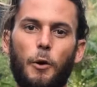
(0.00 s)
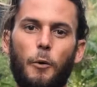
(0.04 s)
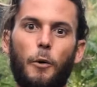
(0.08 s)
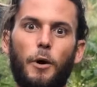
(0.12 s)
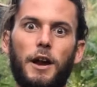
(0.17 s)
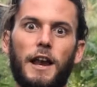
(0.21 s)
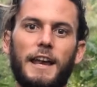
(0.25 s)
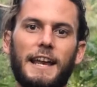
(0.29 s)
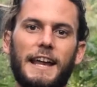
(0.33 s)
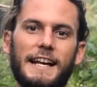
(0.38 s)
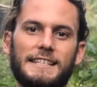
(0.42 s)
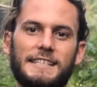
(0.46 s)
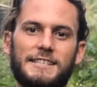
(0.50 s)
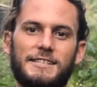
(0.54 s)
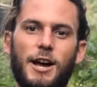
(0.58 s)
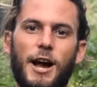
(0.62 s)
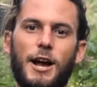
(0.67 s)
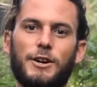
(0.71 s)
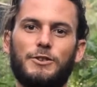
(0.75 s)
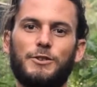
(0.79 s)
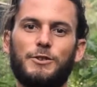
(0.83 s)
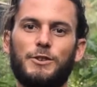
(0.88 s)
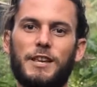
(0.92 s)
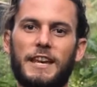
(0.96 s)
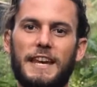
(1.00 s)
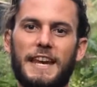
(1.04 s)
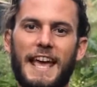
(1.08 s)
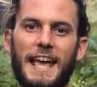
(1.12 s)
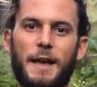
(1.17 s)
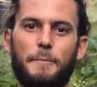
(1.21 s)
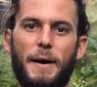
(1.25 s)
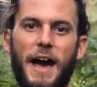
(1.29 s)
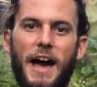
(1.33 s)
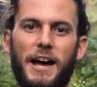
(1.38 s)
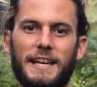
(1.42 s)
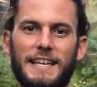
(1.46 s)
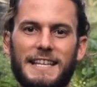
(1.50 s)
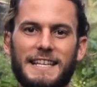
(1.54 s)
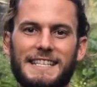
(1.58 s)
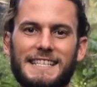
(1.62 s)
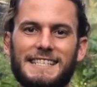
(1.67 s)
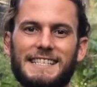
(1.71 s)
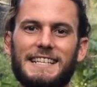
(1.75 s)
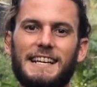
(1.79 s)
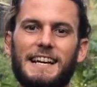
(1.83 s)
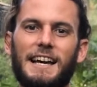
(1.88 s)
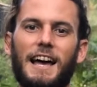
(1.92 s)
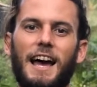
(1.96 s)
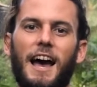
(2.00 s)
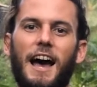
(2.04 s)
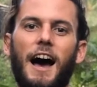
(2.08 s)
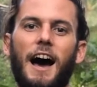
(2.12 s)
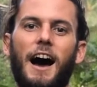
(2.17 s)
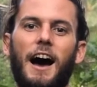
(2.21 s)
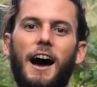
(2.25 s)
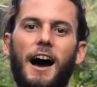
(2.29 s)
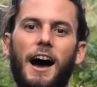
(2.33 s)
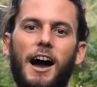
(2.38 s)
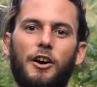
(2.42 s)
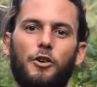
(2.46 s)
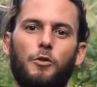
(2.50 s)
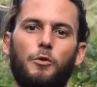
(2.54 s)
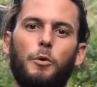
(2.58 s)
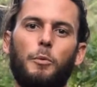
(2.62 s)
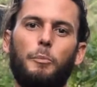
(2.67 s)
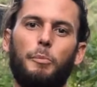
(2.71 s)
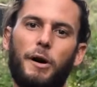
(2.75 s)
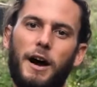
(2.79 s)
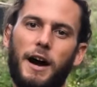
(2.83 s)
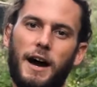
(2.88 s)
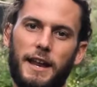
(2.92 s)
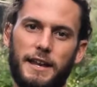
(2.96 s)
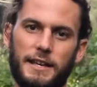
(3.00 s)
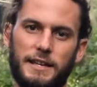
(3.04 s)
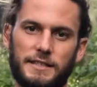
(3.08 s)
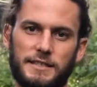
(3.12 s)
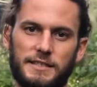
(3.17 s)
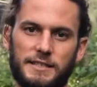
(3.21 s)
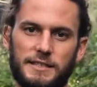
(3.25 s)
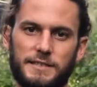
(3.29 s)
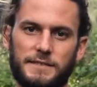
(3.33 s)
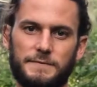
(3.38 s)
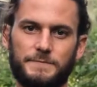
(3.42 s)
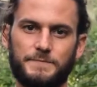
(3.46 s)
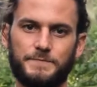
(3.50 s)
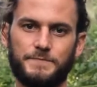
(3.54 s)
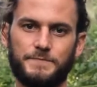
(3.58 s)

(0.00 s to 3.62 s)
What I'd like to talk to you today about is aquaponics.